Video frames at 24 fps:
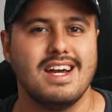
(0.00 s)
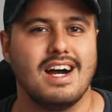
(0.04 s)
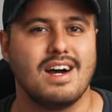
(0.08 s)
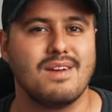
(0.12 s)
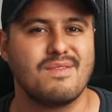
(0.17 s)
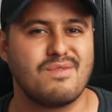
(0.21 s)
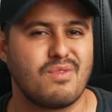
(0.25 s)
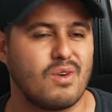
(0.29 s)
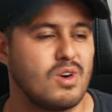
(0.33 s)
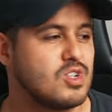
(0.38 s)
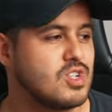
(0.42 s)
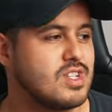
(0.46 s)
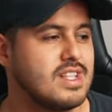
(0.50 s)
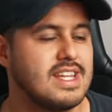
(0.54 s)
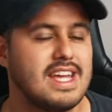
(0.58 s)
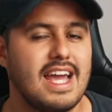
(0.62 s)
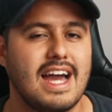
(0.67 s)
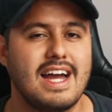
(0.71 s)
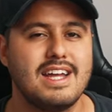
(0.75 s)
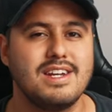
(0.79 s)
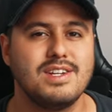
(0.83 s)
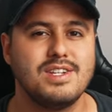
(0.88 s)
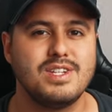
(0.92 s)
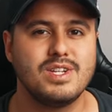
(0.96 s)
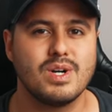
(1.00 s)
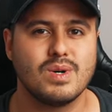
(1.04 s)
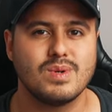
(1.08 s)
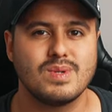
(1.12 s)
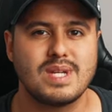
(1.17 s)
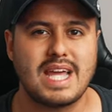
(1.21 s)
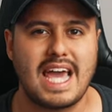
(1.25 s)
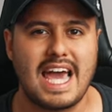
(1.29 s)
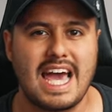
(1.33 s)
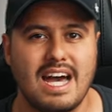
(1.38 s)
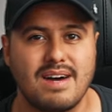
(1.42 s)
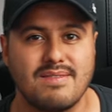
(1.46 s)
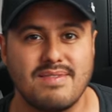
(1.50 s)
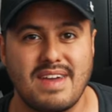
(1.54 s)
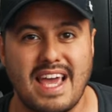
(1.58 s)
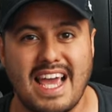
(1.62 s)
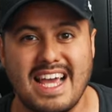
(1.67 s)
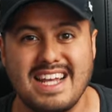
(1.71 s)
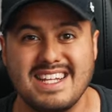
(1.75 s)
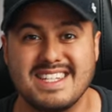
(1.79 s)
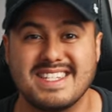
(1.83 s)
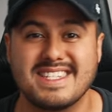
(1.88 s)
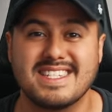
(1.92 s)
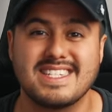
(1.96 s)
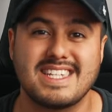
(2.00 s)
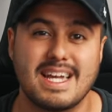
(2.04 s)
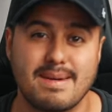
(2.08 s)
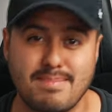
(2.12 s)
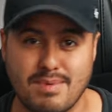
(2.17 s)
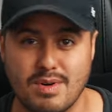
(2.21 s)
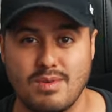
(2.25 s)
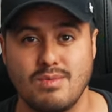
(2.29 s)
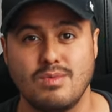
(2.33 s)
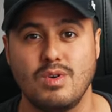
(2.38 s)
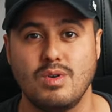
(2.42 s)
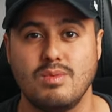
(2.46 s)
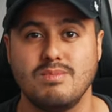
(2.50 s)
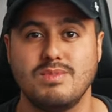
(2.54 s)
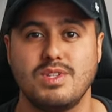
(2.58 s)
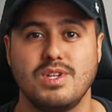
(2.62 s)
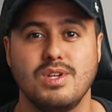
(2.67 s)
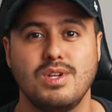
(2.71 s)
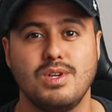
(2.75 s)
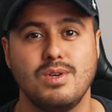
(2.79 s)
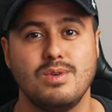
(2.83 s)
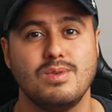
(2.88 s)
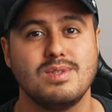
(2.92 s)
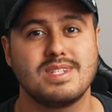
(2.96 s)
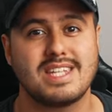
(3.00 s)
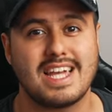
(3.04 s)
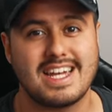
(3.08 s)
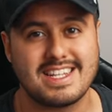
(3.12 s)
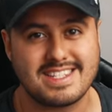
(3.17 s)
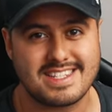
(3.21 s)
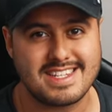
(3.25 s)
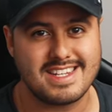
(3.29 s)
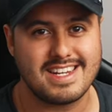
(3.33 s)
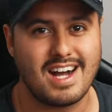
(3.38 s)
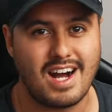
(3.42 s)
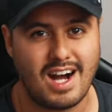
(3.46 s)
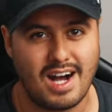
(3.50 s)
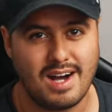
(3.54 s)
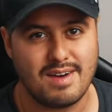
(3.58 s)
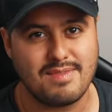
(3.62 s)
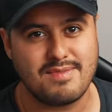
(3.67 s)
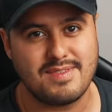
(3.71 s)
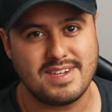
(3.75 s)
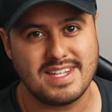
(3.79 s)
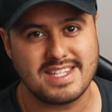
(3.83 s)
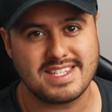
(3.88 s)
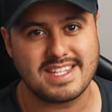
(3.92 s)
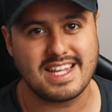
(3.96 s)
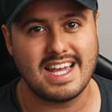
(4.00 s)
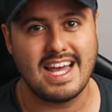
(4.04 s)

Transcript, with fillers: Unfortunately, I don't have a separate room to use as an office.